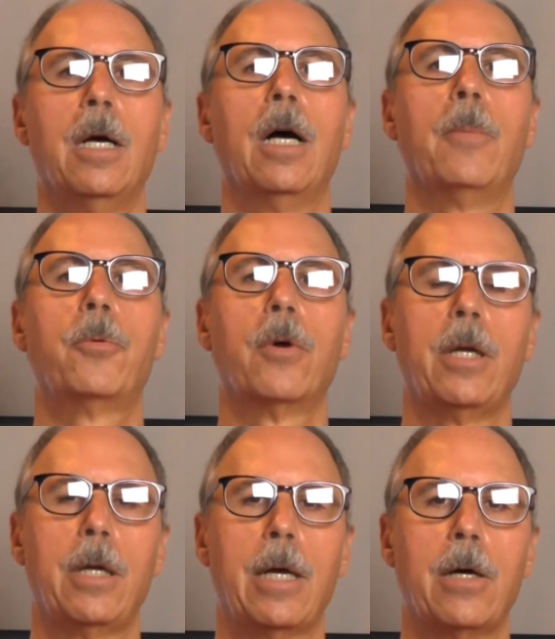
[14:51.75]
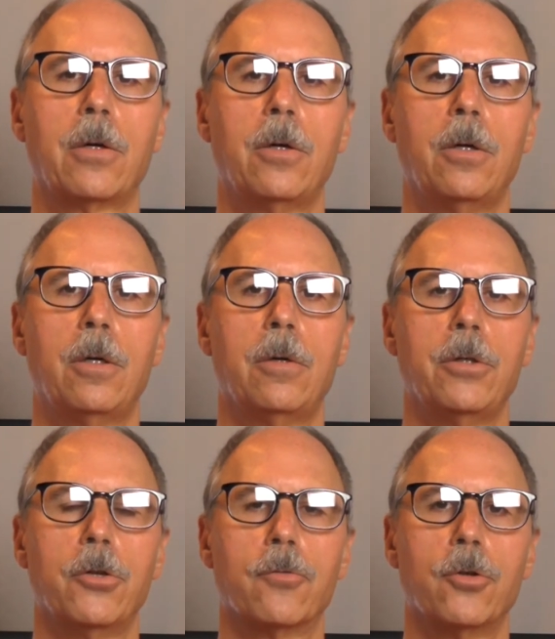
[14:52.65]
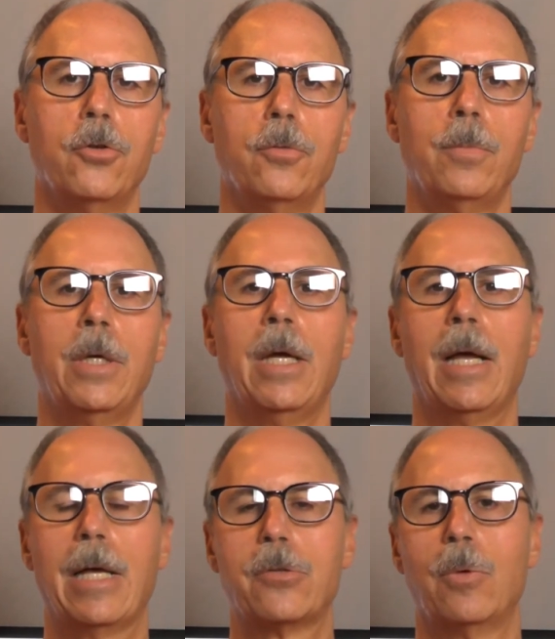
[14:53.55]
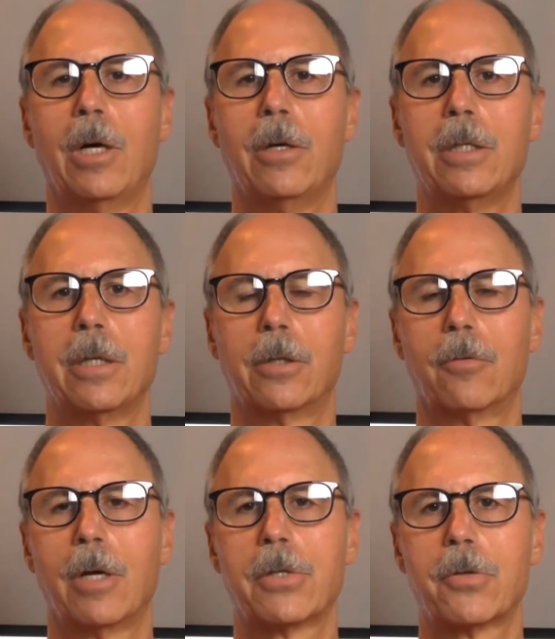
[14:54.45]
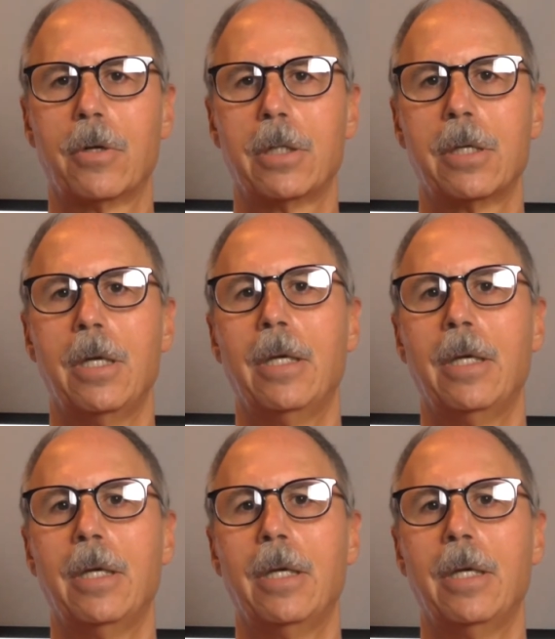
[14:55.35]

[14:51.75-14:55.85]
upgraded alcohol in your room, as well as at the restaurants.